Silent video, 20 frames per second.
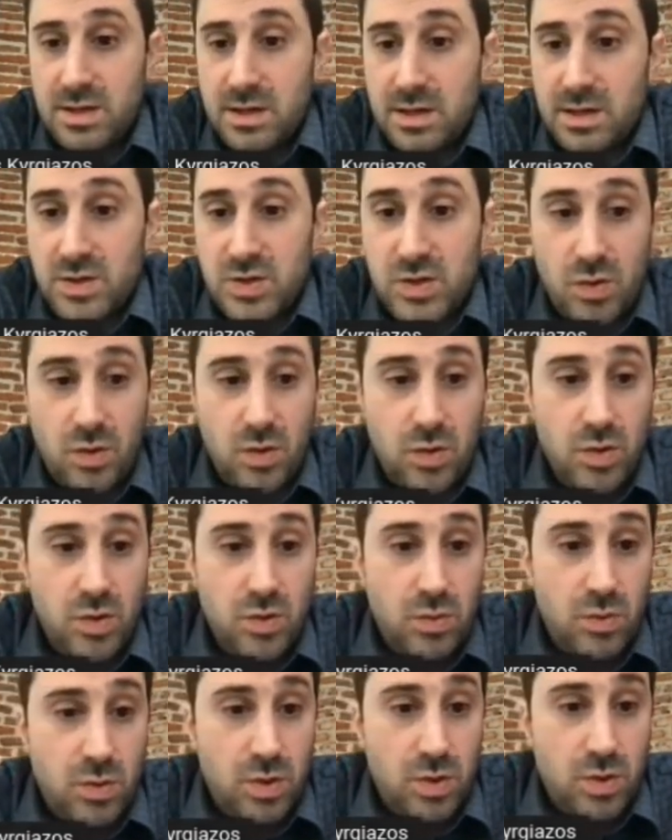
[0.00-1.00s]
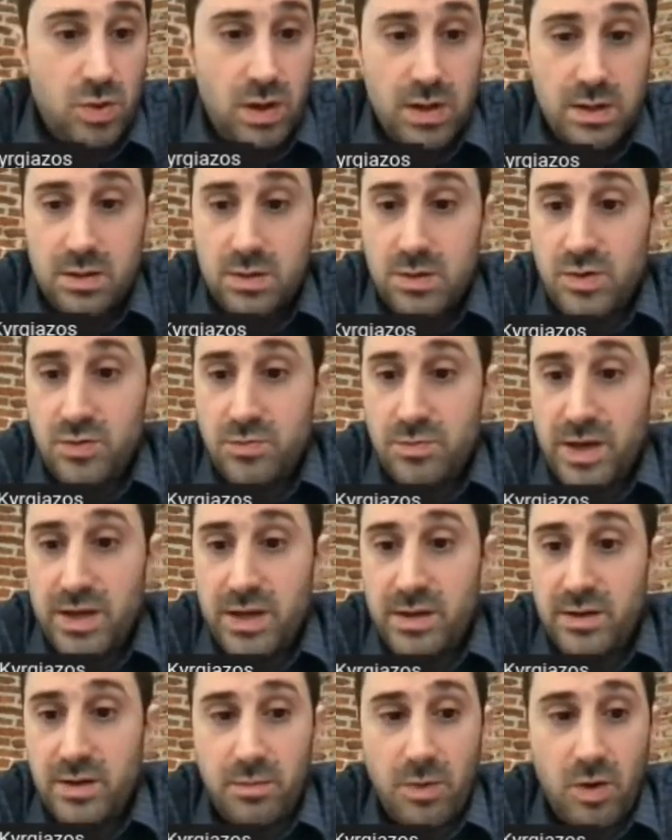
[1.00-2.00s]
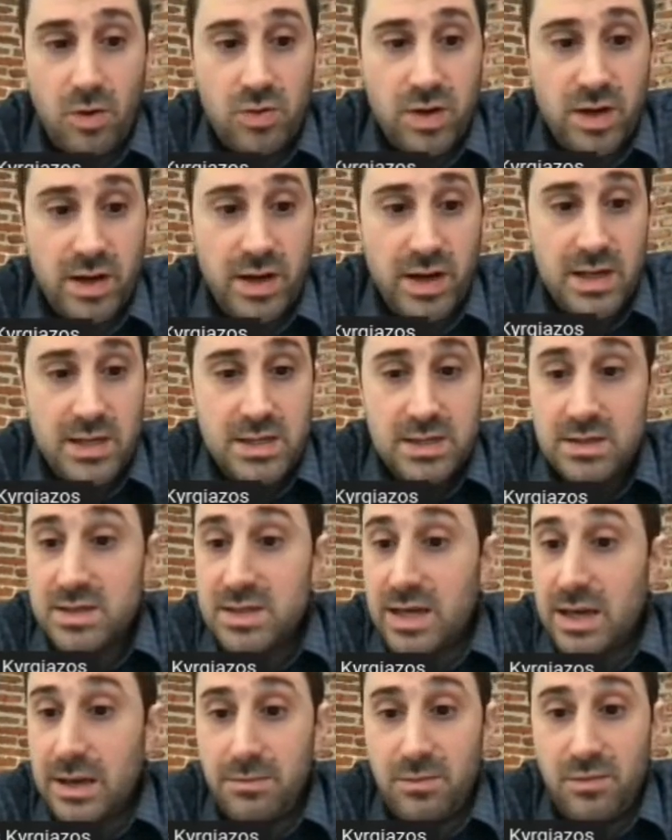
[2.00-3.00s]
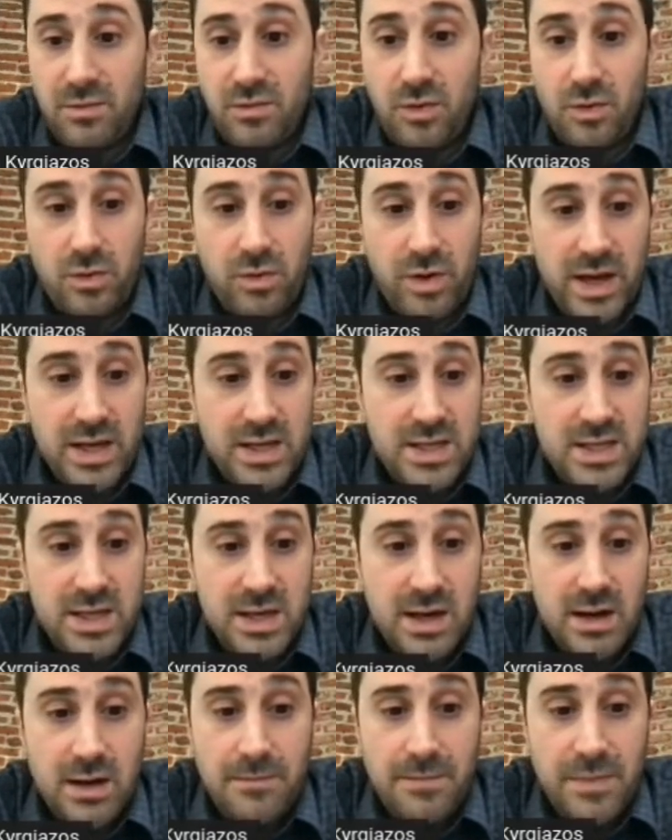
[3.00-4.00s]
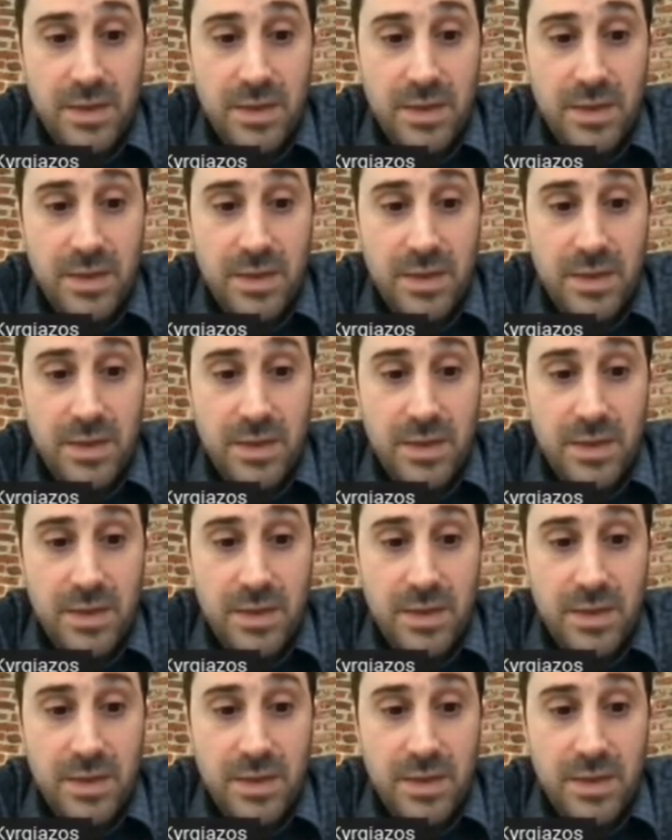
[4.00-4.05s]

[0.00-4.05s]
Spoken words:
so you had too many remote areas. The same for Asia,